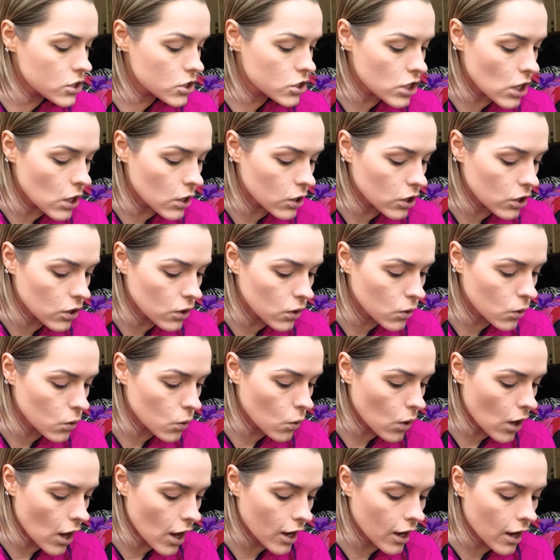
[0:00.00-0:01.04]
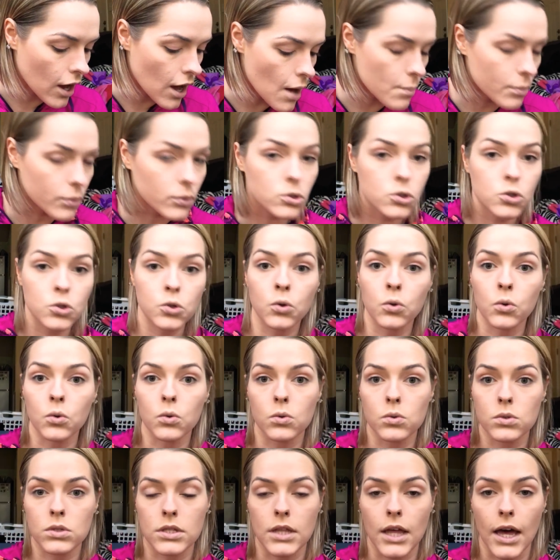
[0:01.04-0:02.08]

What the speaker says: to show you a couple tools